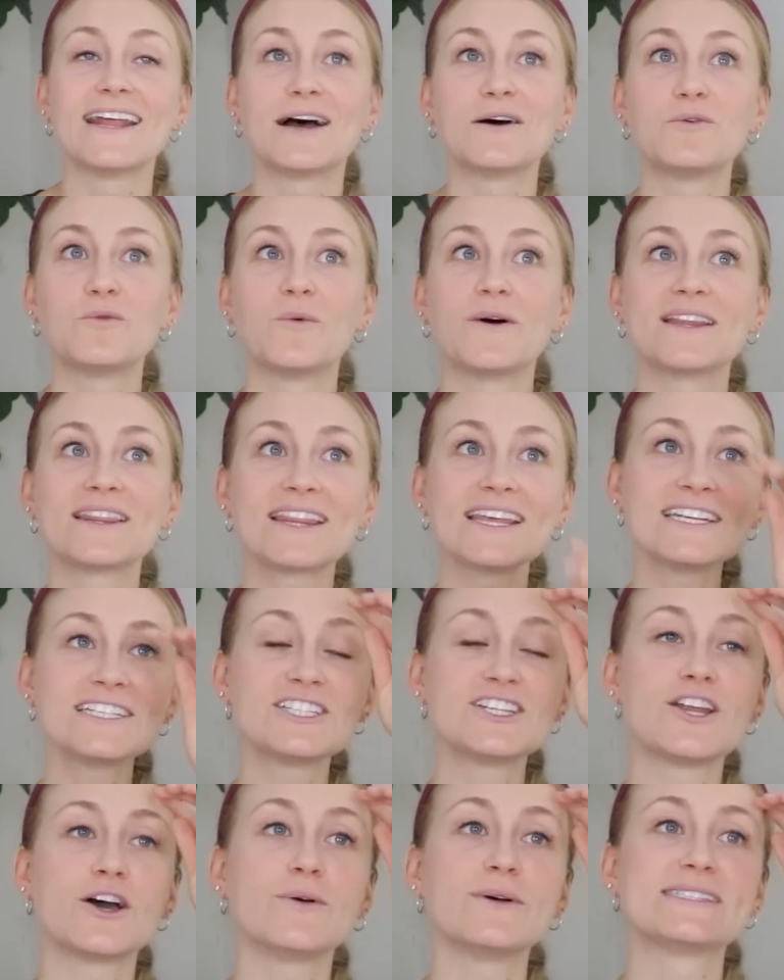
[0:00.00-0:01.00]
Now, one thing
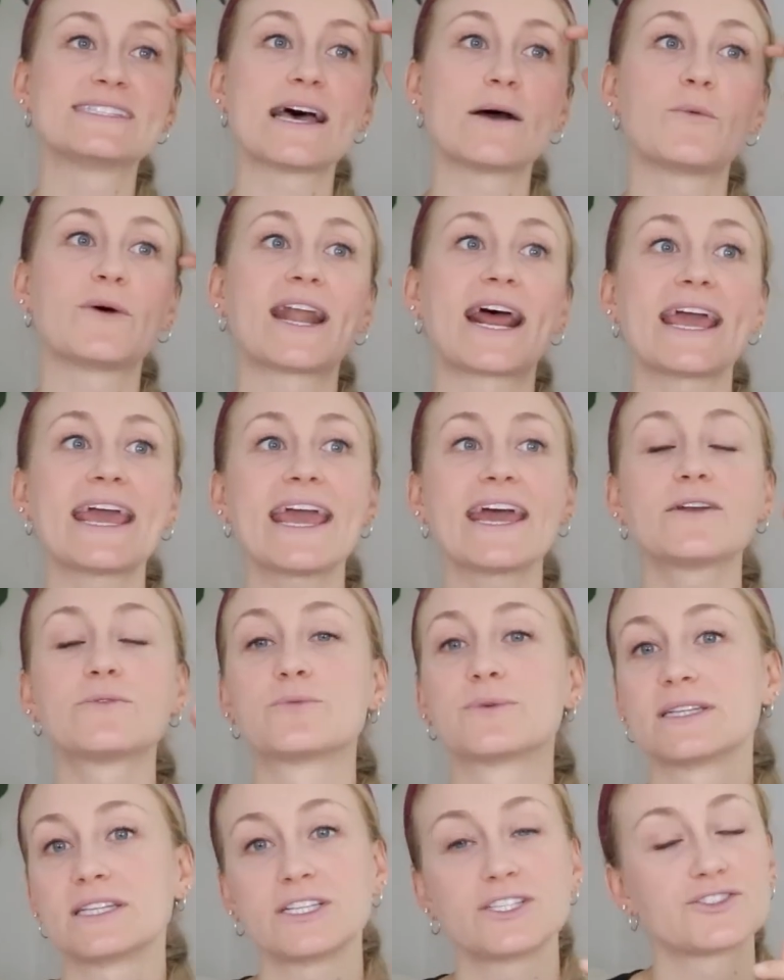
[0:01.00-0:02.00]
to note is that when I
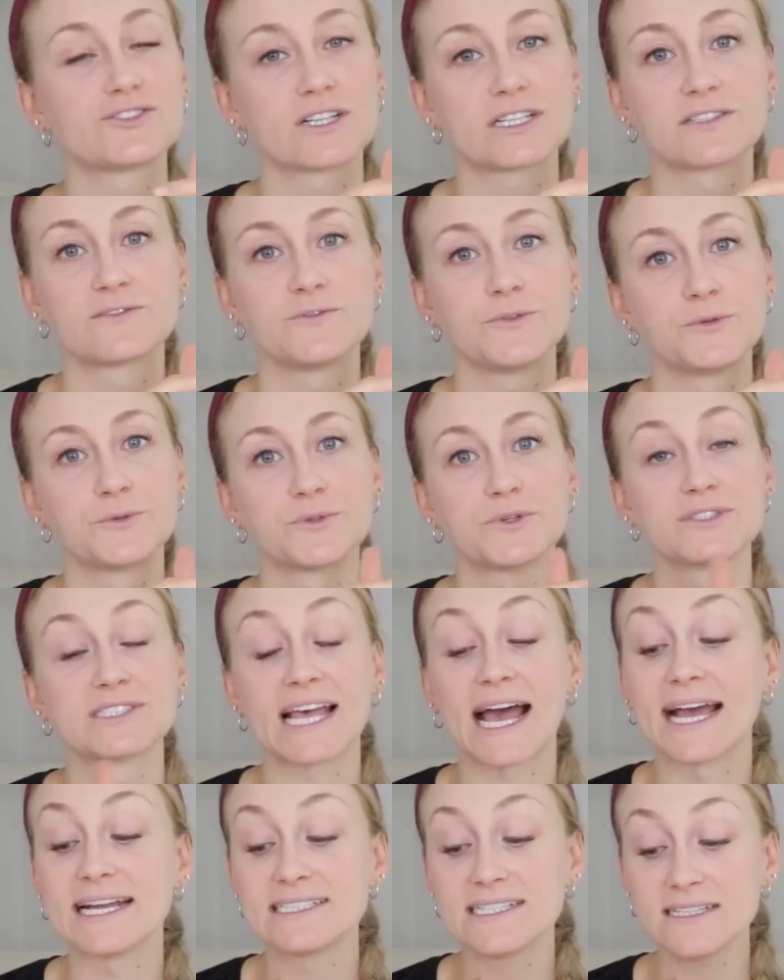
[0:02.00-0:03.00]
had really strict food rules,
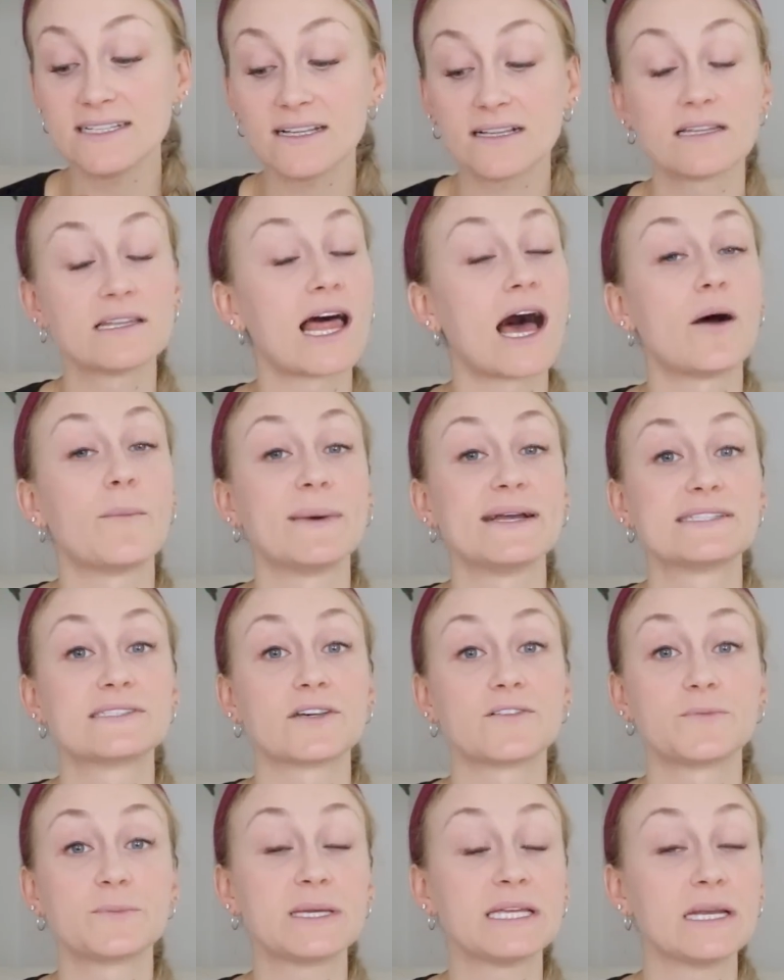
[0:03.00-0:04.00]
I didn't allow
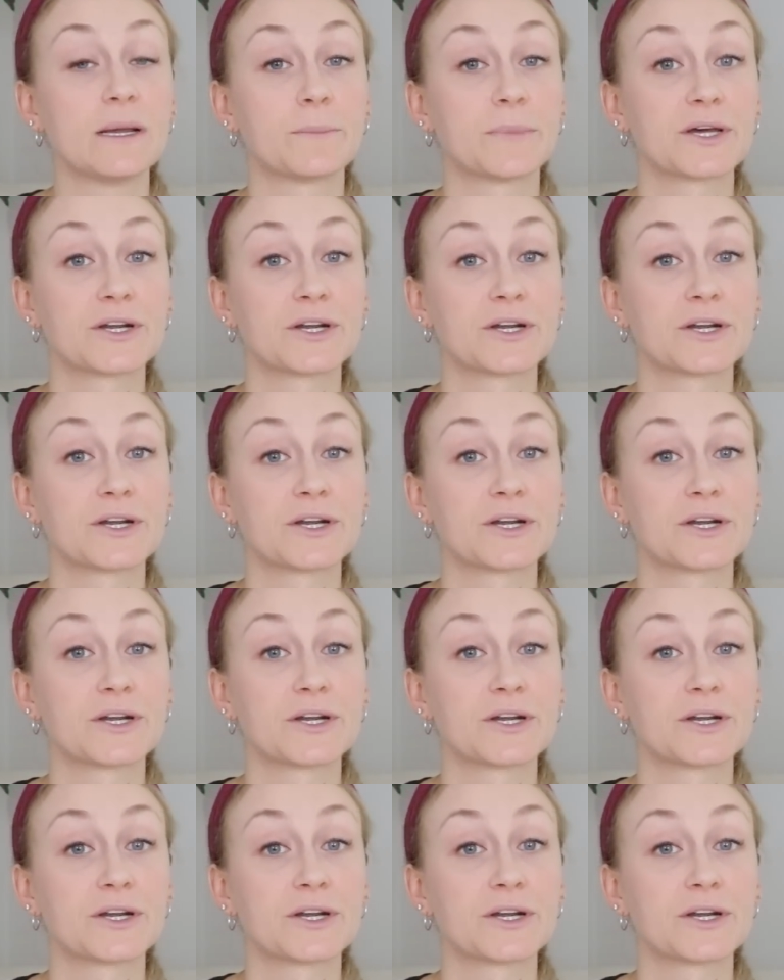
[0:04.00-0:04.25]
myself peanut